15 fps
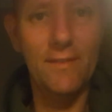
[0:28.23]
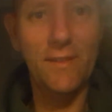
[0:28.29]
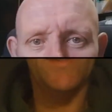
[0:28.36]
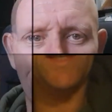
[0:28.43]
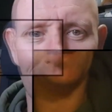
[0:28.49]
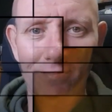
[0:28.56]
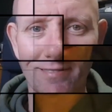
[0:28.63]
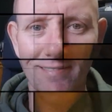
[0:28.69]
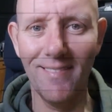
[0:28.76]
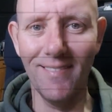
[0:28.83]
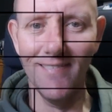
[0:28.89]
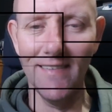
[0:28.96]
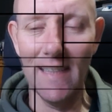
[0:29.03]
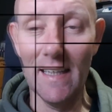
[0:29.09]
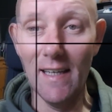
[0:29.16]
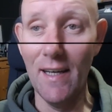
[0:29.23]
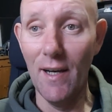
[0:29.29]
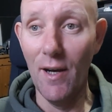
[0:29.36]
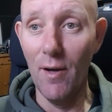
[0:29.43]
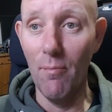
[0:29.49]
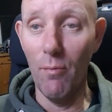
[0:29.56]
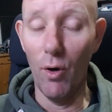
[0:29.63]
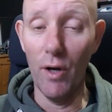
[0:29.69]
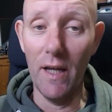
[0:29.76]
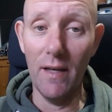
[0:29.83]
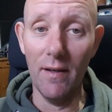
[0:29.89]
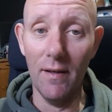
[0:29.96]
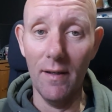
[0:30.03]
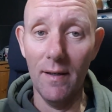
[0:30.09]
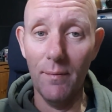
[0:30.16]
See you in a bit.
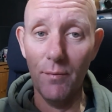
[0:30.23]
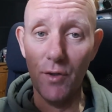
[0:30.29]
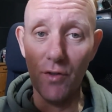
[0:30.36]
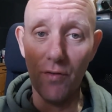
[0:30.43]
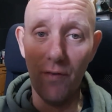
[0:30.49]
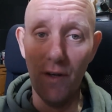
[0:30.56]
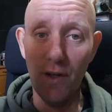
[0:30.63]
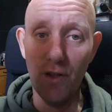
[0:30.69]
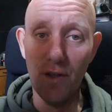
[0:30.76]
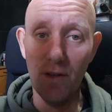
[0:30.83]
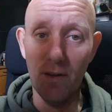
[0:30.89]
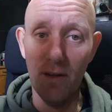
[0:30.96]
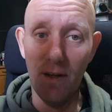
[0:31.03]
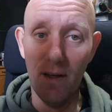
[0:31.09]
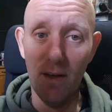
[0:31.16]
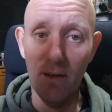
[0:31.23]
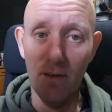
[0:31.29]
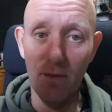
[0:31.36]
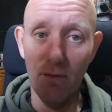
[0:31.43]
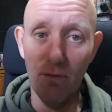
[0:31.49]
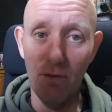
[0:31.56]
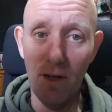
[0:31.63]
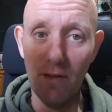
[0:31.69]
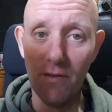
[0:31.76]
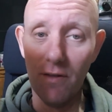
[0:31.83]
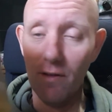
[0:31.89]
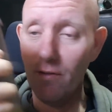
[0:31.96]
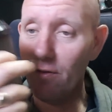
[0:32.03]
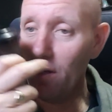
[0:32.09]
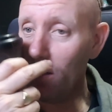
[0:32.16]
Morning, I'm just finishing the rest of
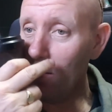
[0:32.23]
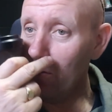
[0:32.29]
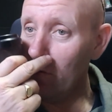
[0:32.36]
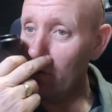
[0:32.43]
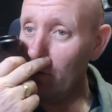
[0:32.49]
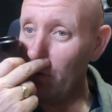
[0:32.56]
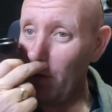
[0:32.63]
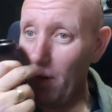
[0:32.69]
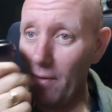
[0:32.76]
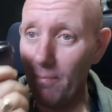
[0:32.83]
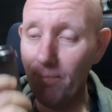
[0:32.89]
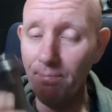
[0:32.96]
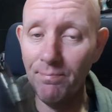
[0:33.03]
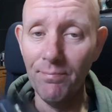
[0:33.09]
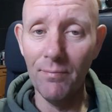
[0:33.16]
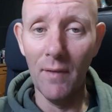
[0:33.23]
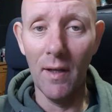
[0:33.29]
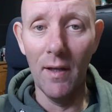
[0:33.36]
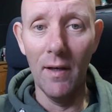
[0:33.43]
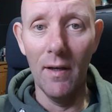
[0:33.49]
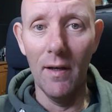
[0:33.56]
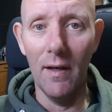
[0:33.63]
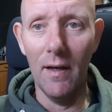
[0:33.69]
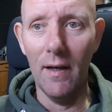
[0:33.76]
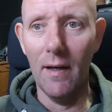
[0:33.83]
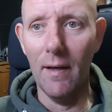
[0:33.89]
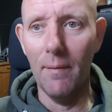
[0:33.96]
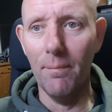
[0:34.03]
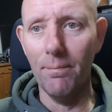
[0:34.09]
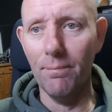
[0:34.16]
the second juice here.
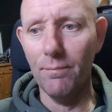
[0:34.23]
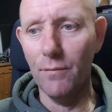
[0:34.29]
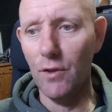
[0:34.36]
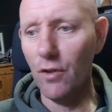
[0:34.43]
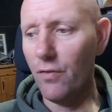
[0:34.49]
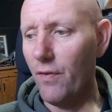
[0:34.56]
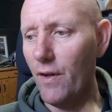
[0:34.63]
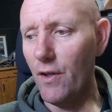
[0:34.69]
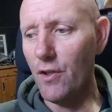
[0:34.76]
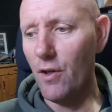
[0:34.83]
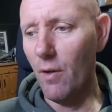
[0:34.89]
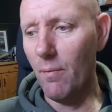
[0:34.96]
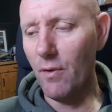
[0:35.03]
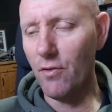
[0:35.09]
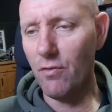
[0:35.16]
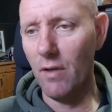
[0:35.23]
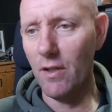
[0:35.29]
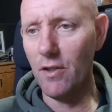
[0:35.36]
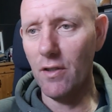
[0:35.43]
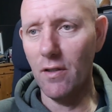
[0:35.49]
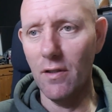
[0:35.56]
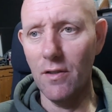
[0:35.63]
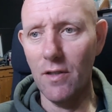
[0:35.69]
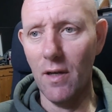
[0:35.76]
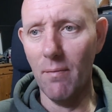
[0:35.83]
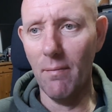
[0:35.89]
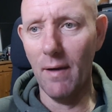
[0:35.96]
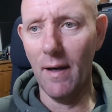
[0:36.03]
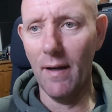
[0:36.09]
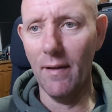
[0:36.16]
Just finishing up my stretch in the
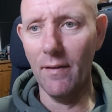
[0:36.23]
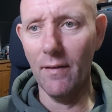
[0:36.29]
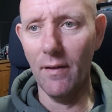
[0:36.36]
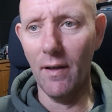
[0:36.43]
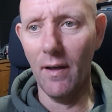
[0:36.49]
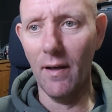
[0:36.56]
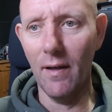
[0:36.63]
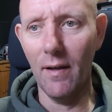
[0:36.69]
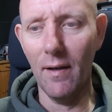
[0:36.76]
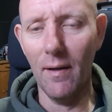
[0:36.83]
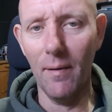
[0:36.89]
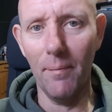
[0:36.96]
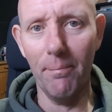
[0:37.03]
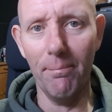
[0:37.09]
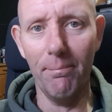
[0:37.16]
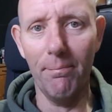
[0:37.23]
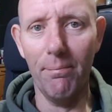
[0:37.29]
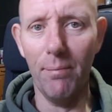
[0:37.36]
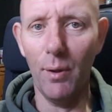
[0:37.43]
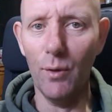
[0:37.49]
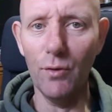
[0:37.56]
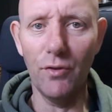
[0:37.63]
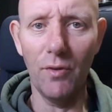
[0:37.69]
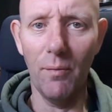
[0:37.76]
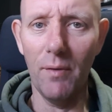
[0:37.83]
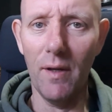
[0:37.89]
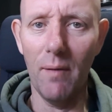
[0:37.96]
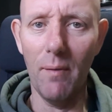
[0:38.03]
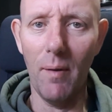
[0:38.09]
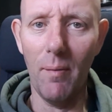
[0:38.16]
gym and pulled
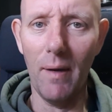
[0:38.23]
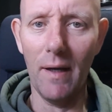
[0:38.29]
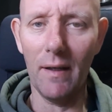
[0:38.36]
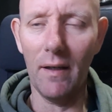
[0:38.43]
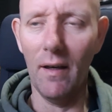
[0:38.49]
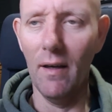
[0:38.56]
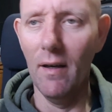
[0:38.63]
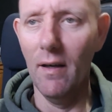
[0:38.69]
something in my back.